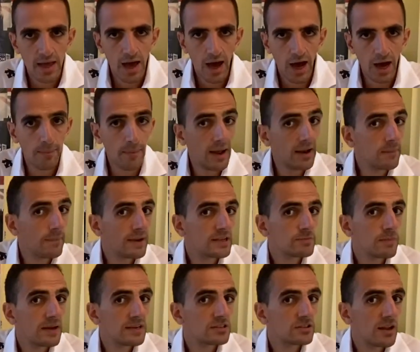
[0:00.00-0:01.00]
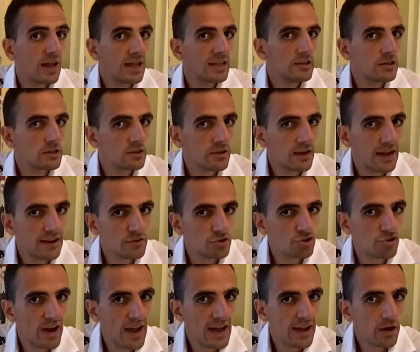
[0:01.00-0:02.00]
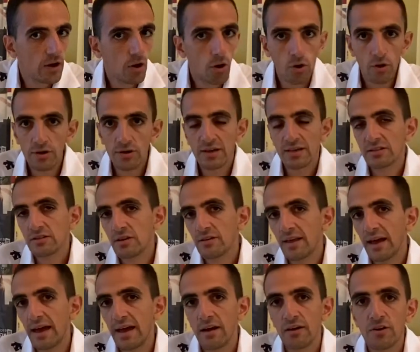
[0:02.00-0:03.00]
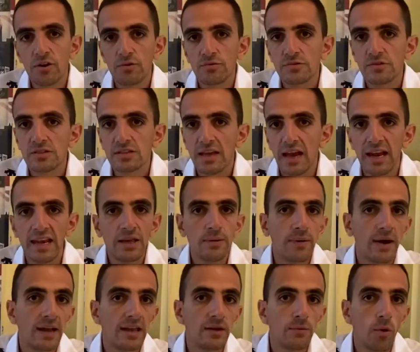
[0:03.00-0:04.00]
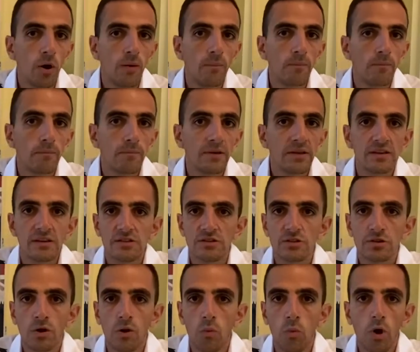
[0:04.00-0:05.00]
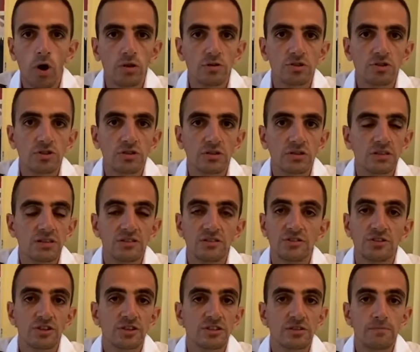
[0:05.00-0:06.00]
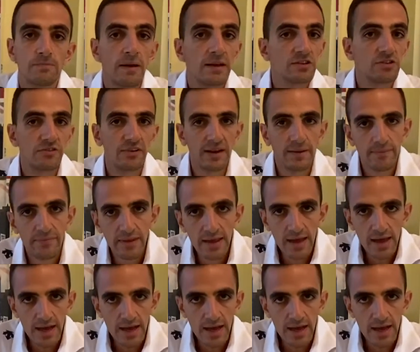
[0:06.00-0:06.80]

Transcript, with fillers: Um, and the best place to do that, you can do that on a track or you can do that, of course, anywhere you want because your watch can just measure it.